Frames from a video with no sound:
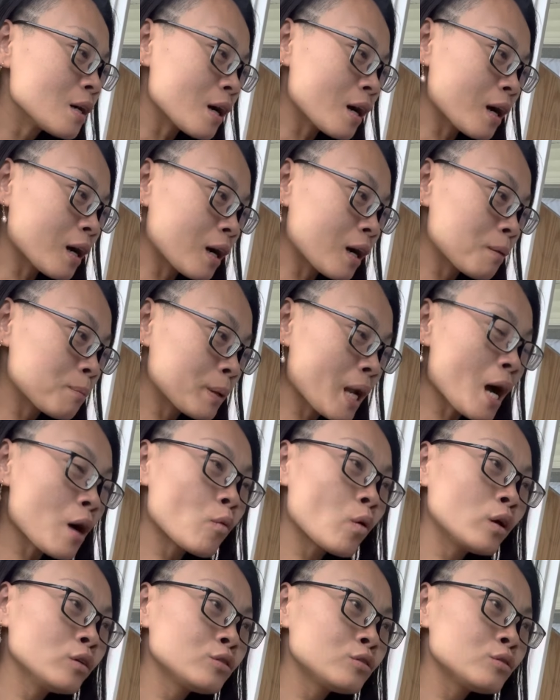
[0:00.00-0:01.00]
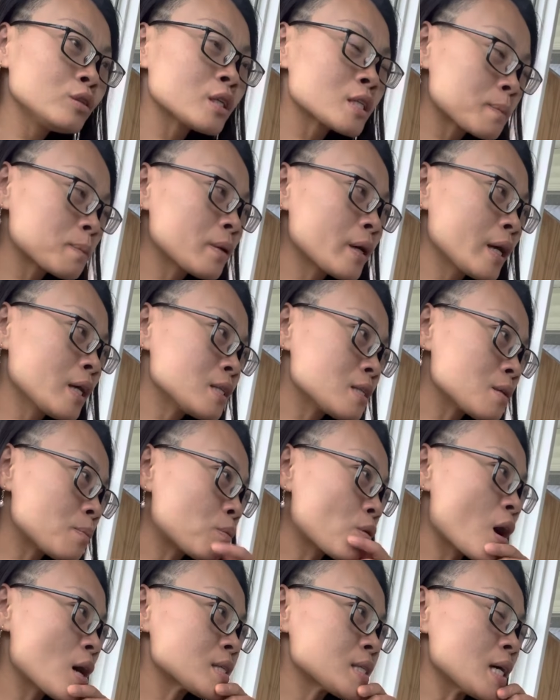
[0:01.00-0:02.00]
Uh, but I want to explain the
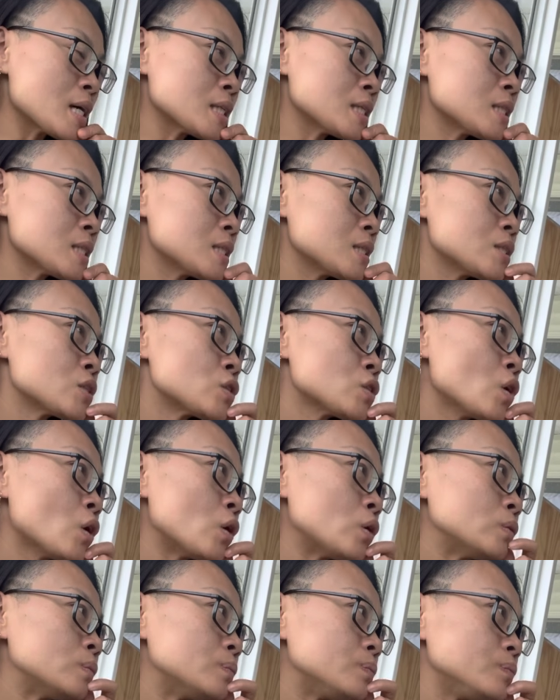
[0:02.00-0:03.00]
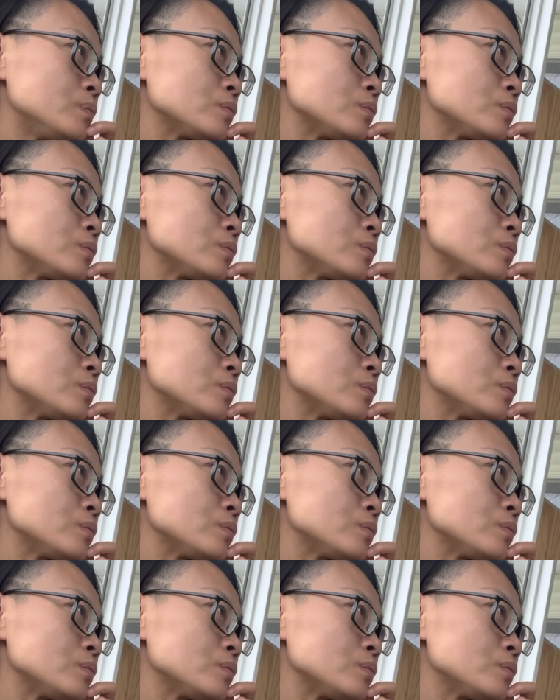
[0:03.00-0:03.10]
process. So